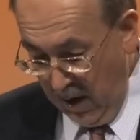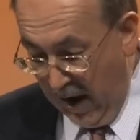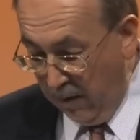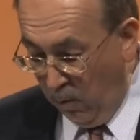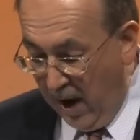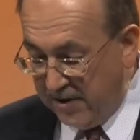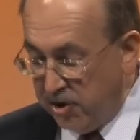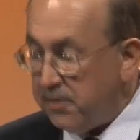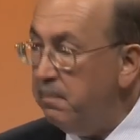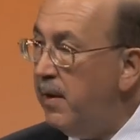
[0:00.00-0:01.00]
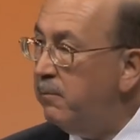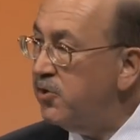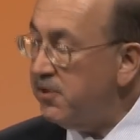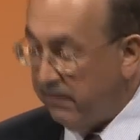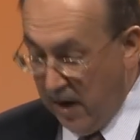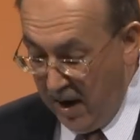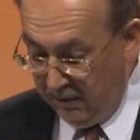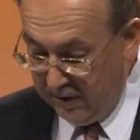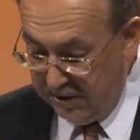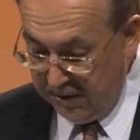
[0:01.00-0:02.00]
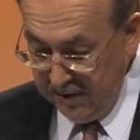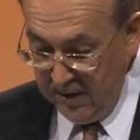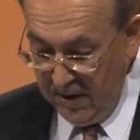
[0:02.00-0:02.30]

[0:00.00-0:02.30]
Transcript: I watched members of Congress